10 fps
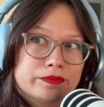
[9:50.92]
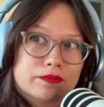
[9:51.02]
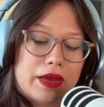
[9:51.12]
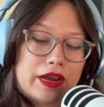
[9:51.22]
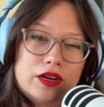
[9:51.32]

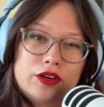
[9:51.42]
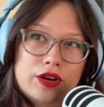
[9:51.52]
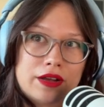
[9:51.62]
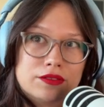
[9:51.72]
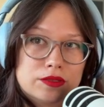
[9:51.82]

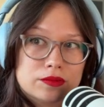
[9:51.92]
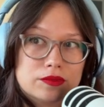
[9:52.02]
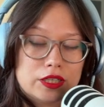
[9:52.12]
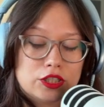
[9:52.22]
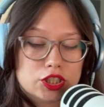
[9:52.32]
paragraphs
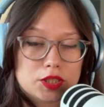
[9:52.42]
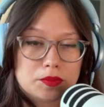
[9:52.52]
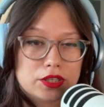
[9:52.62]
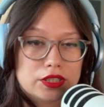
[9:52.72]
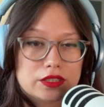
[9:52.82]

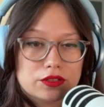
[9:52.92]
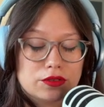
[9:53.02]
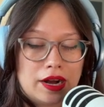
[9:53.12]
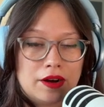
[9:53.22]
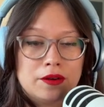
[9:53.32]
interspersed
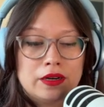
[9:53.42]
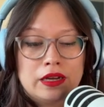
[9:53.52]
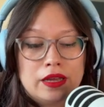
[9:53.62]
throughout,